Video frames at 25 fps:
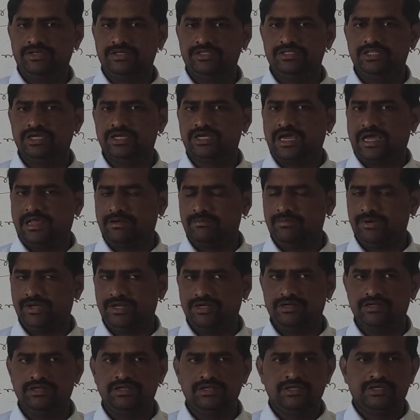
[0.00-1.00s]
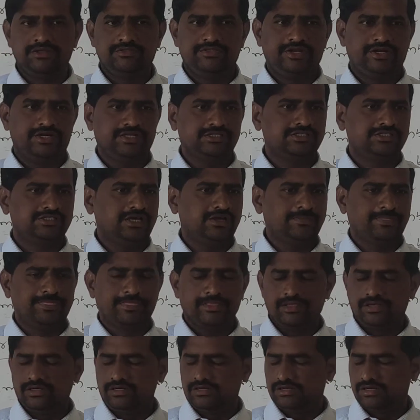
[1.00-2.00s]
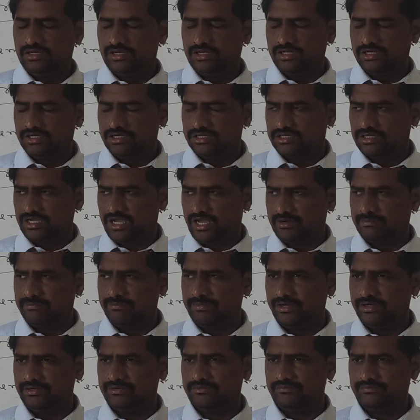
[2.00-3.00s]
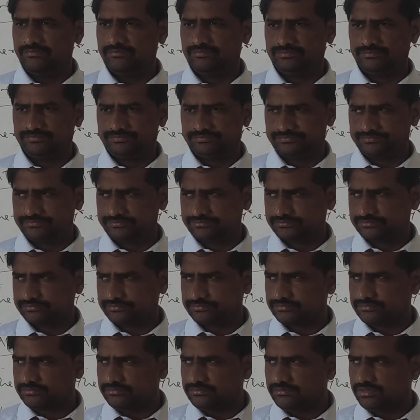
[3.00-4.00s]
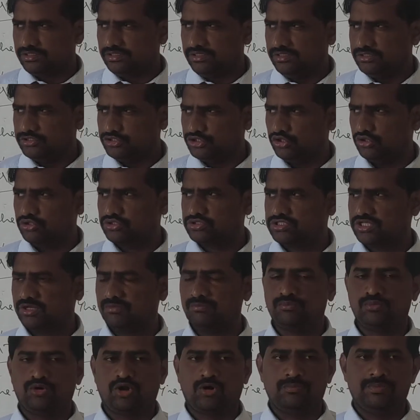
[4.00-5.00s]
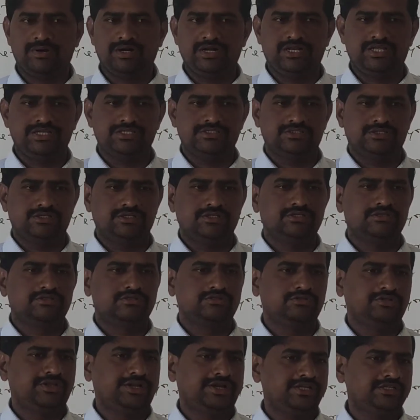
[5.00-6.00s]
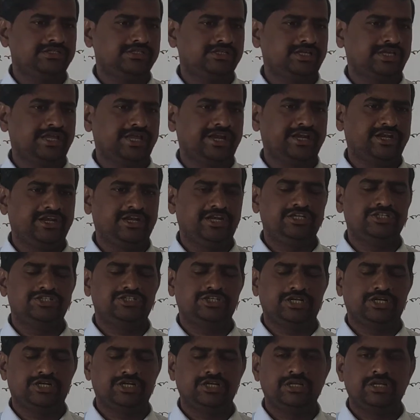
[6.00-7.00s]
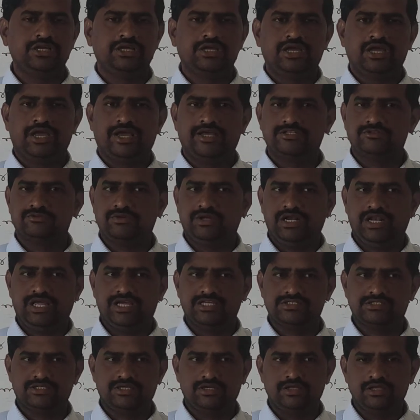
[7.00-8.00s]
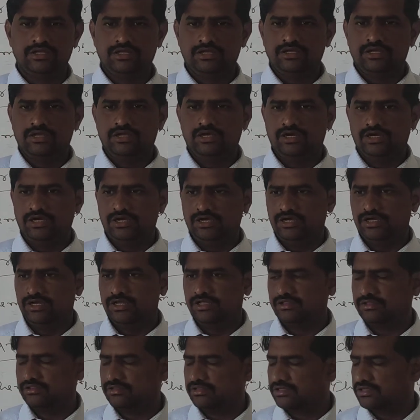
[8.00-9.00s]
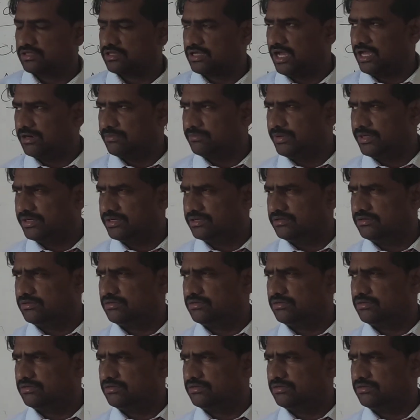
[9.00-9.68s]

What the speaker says: the carbon, that is a carbon shows some properties. So that is a catenation as well as carbon